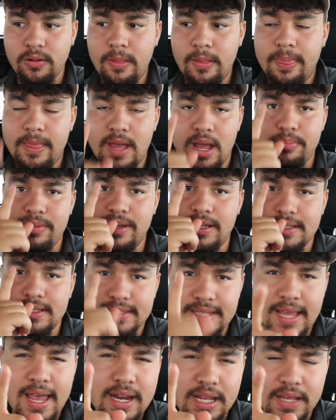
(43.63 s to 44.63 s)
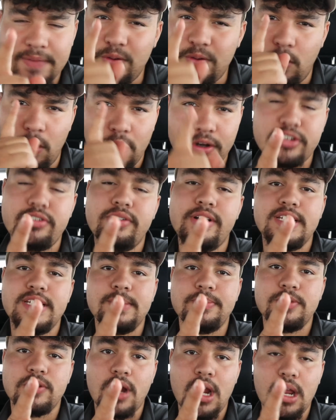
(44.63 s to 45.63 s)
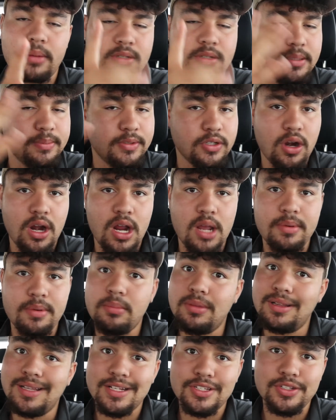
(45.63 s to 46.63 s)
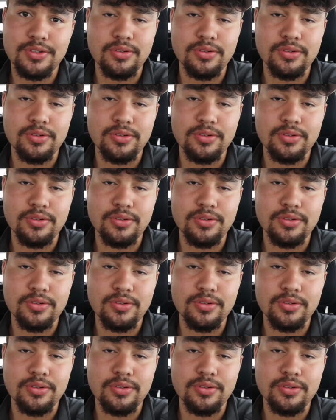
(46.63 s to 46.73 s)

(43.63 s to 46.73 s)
That being said, if you aren't already subscribed, subscribe, but let's do